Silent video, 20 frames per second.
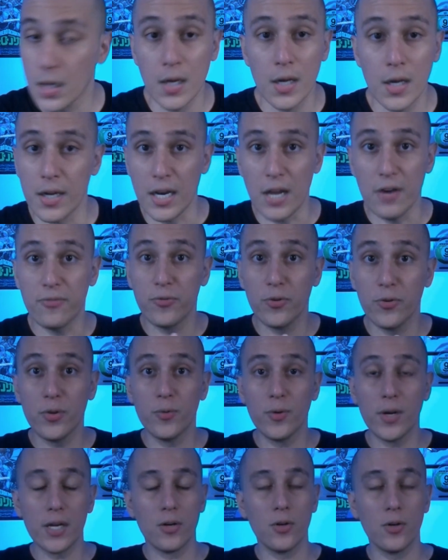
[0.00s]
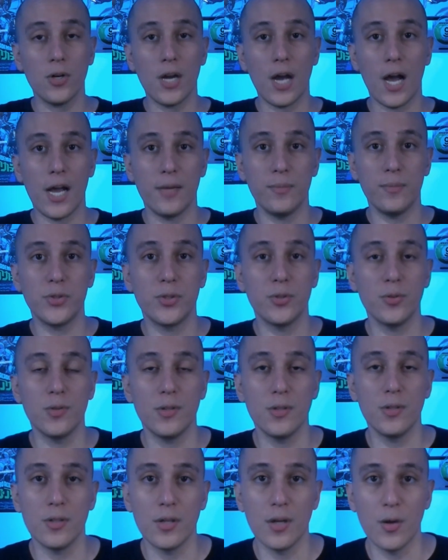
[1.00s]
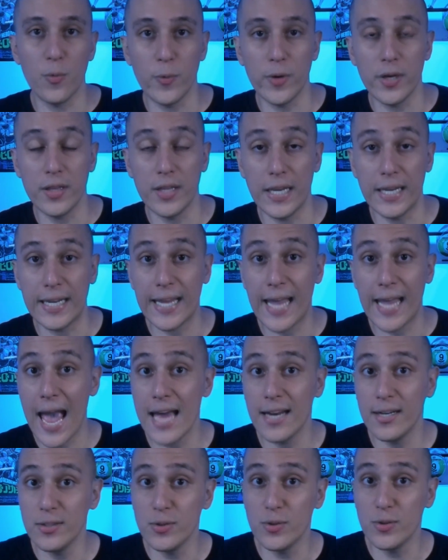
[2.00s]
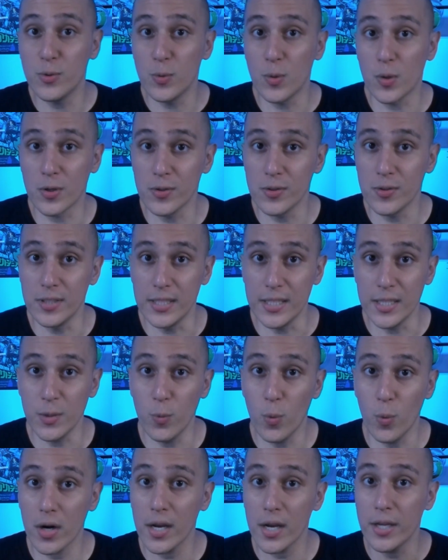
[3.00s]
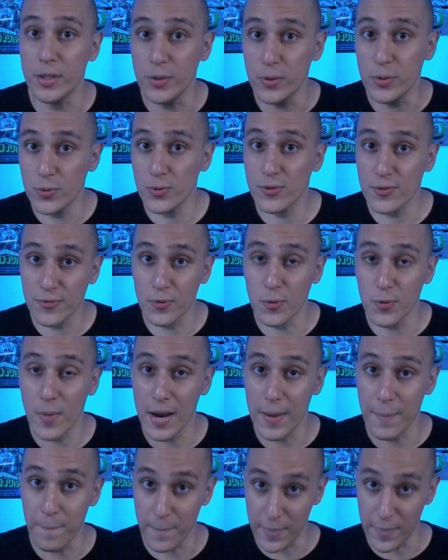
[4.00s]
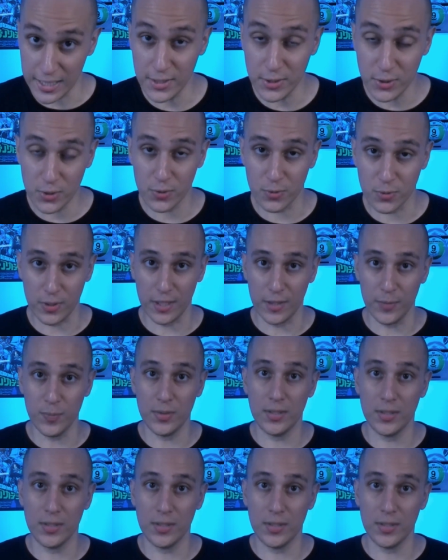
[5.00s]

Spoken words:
Now for the record, I'm shooting with a Canon 200D. What I use for my main streams